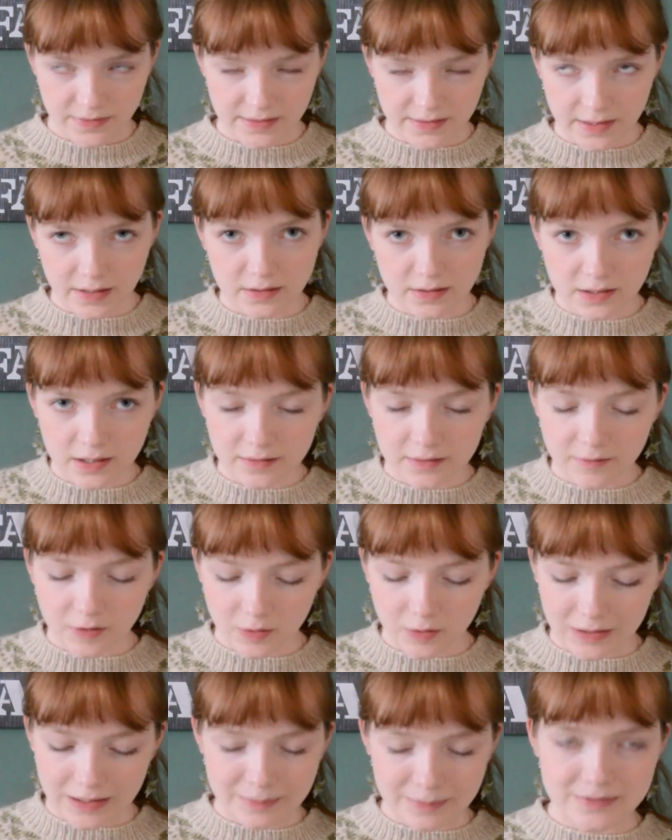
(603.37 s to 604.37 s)
they're kind of
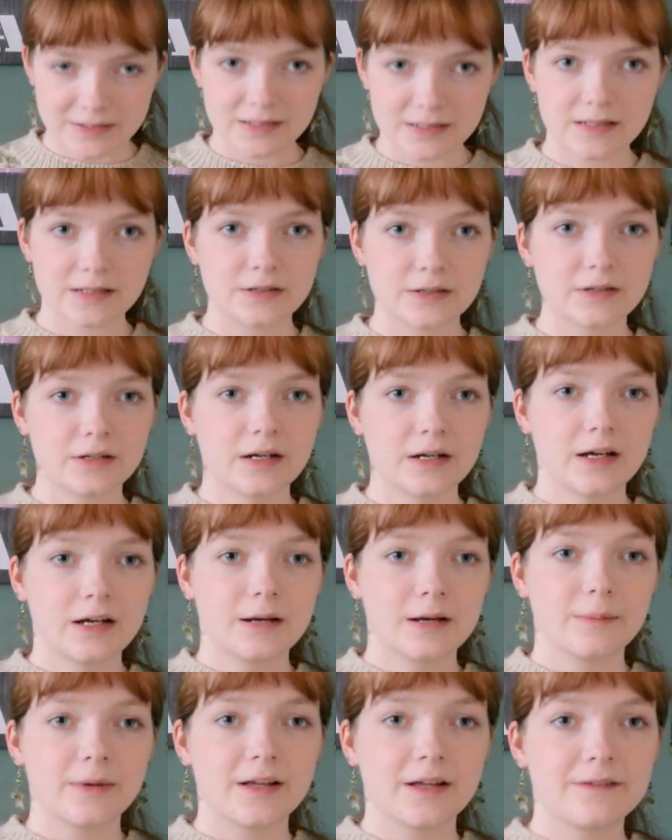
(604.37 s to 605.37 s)
collapsing here,
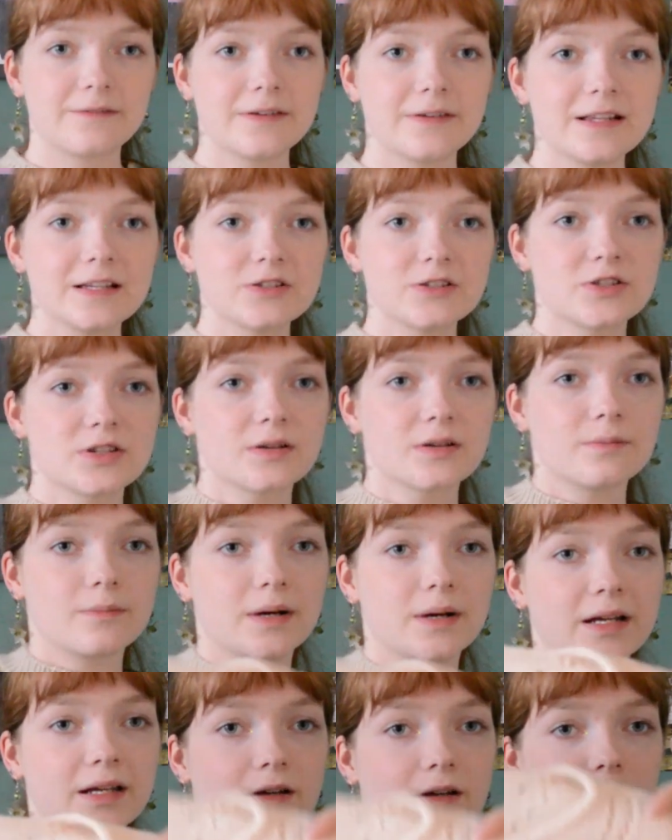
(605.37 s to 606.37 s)
But I finished
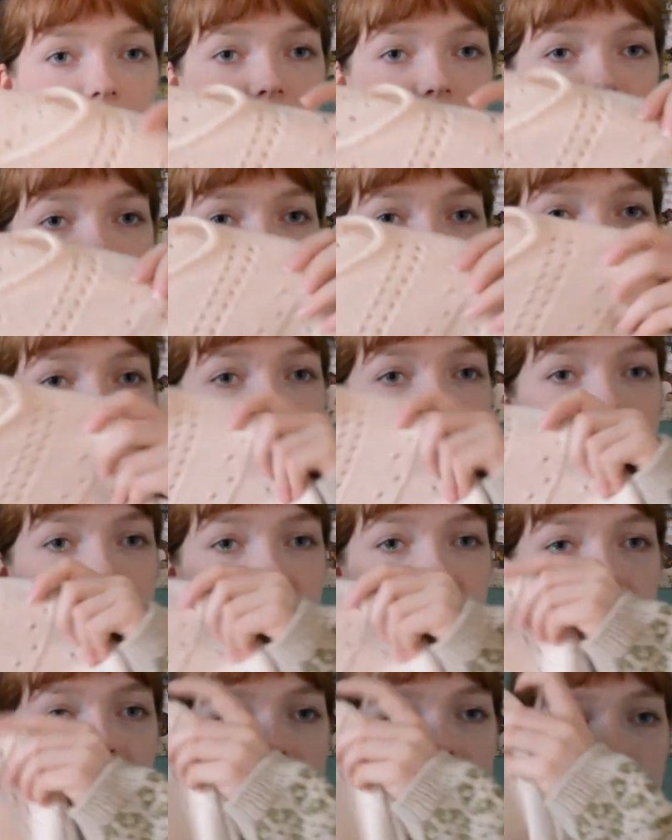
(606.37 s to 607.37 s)
my Cornelia
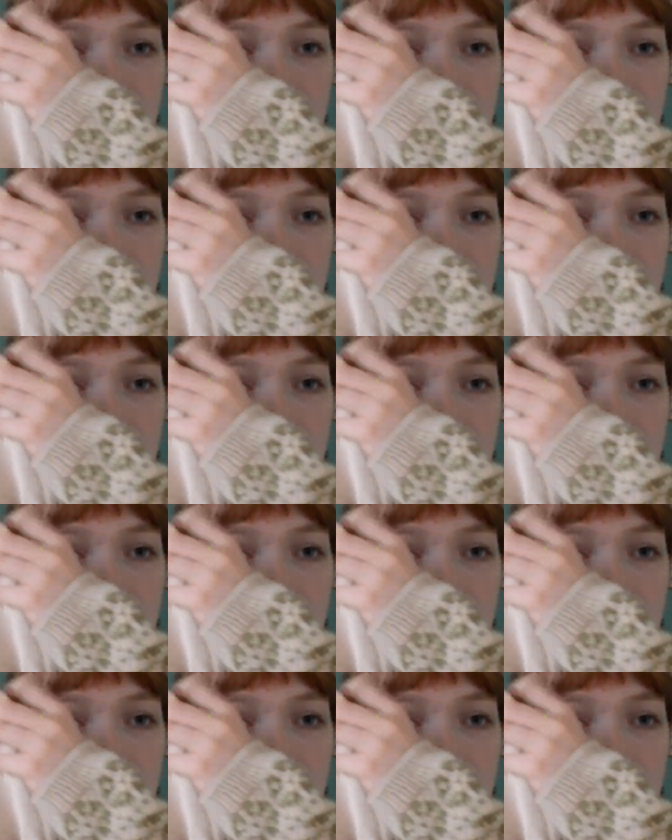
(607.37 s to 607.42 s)
tee.